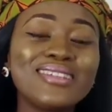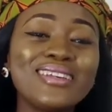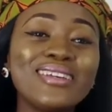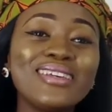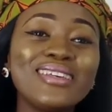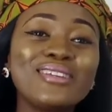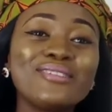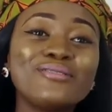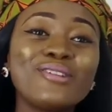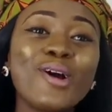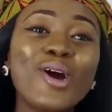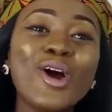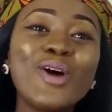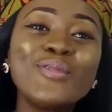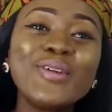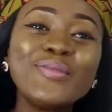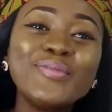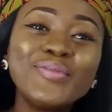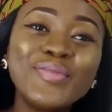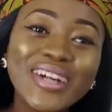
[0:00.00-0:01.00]
Thank you for
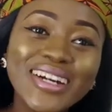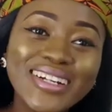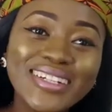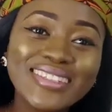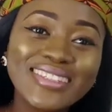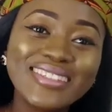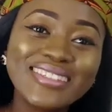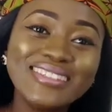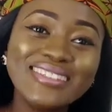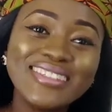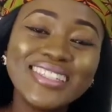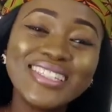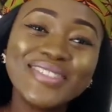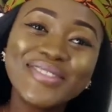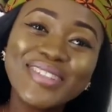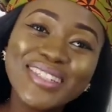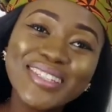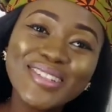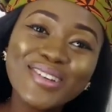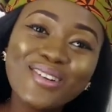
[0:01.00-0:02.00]
coming back to see this
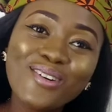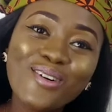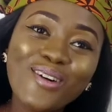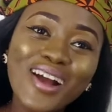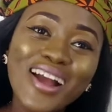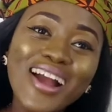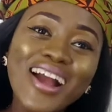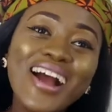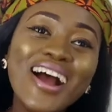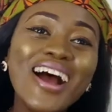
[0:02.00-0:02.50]
video.